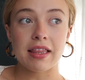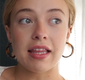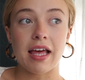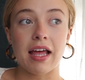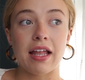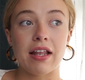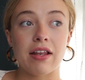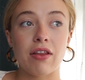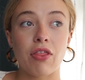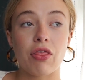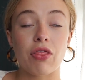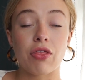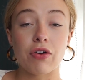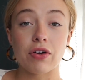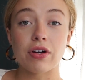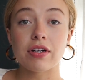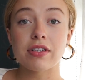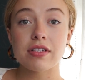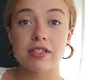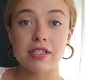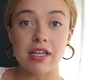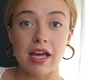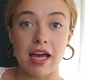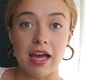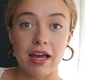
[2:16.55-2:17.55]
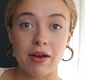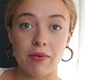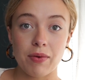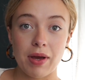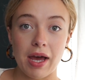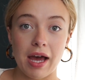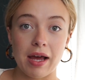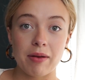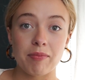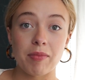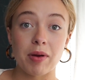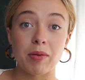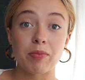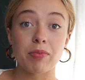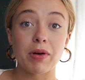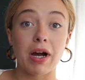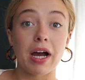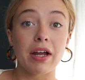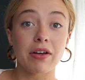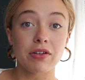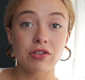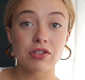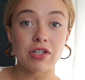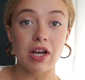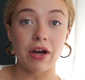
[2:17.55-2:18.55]
Then Thursday, we had my
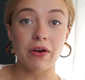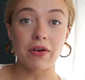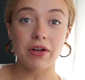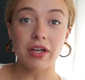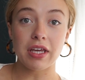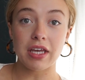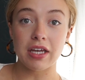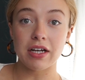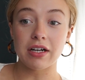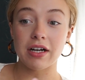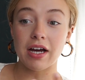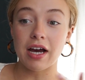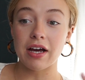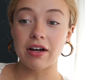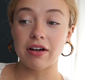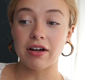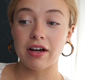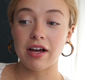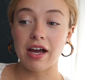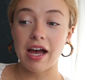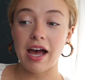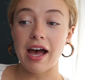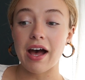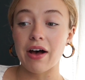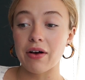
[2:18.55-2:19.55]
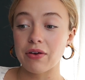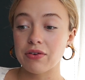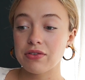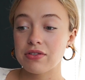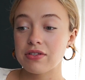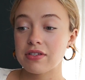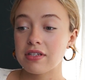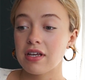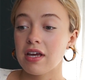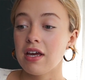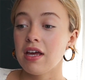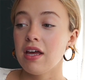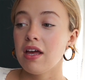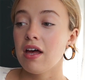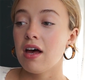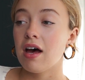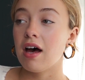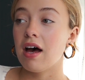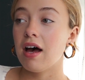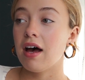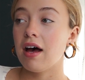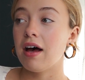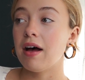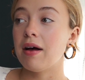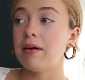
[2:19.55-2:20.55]
bridal shower here at our house,
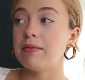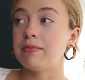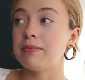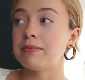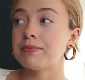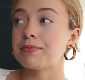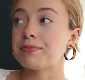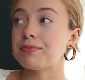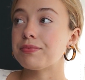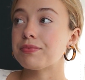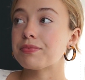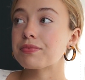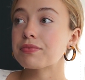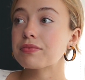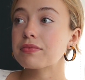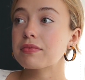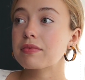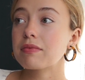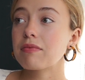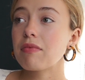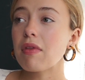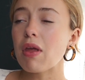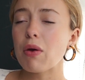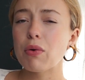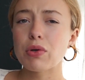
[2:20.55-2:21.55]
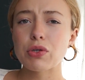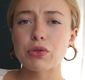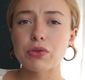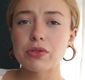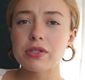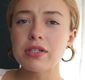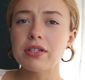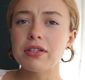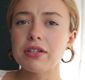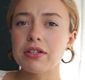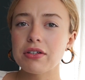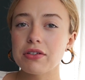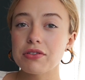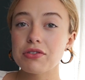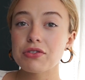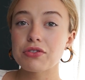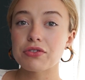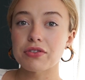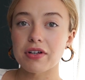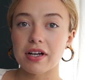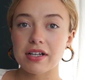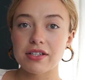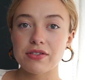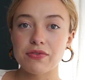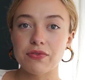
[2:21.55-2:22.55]
um, which was a little
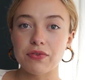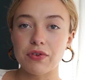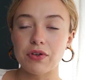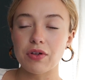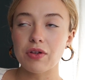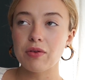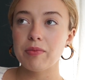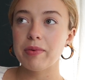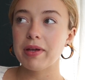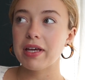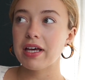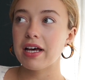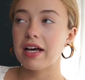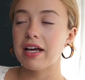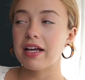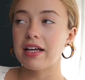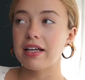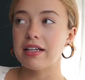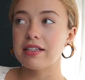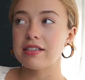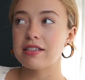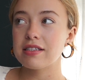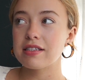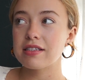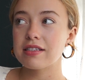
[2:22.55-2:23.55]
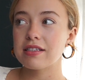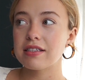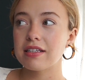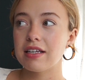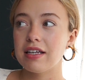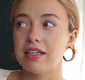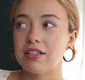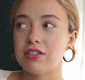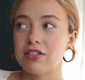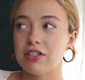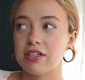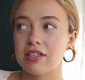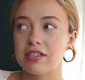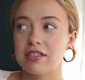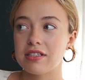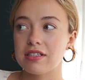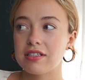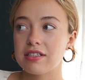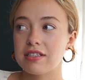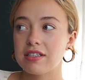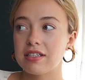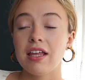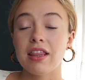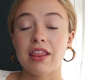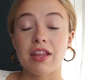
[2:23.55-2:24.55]
stressful because it
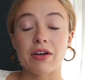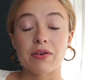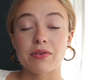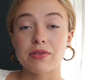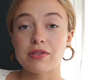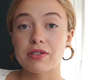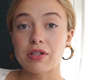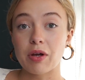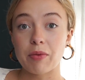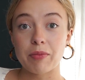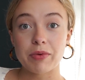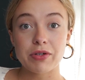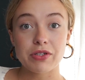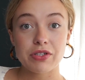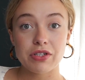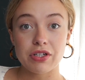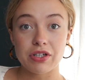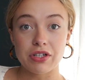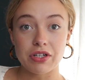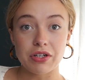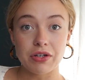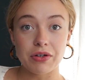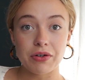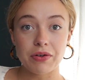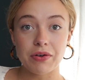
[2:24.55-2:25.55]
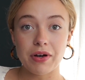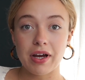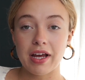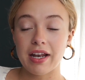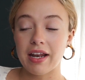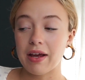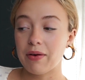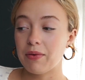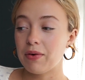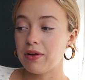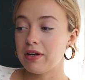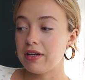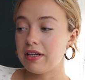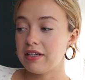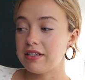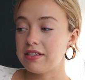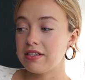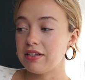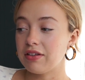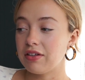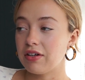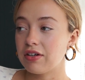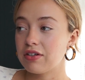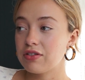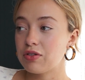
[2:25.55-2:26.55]
just, there was so much to do and I wanted it
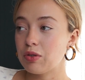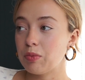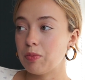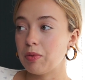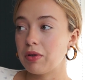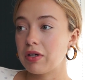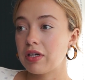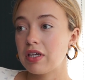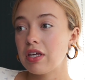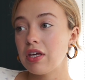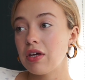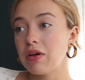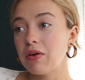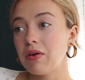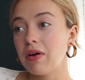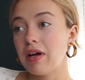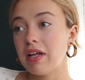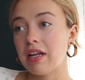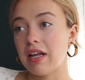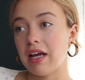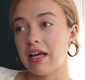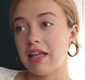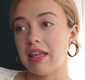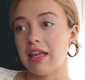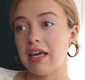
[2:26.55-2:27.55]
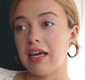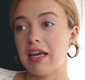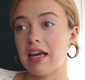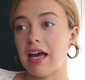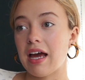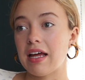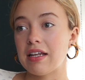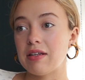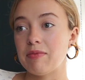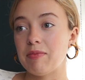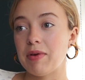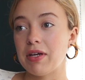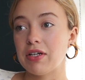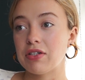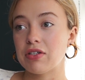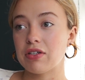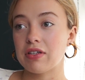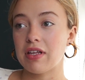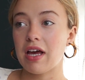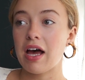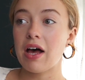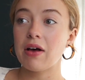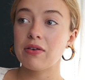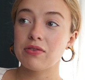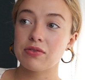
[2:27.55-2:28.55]
to look super cute and I like had to make sure
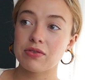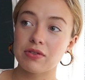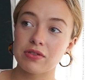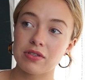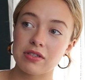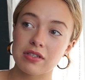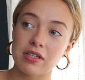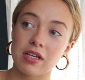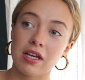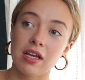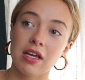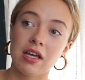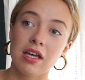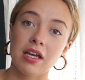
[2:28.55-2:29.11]
the house was